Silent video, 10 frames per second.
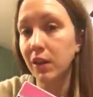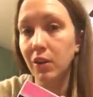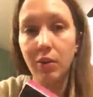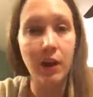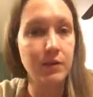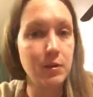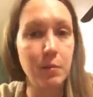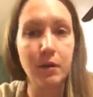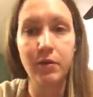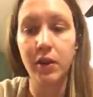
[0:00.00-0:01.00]
You don't have to
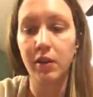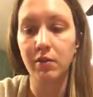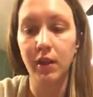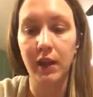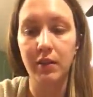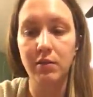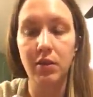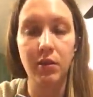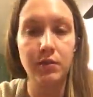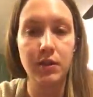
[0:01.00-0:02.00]
buff it, like, you
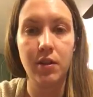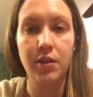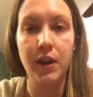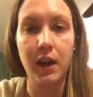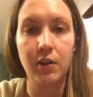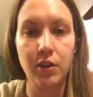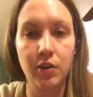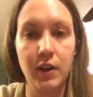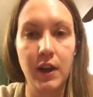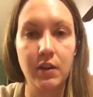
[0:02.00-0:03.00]
don't have to thin out your
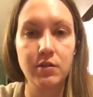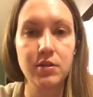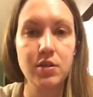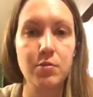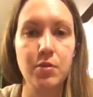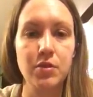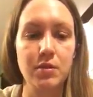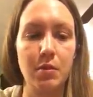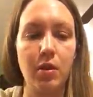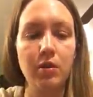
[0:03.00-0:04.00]
nail super
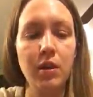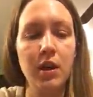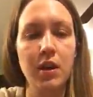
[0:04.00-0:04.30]
small.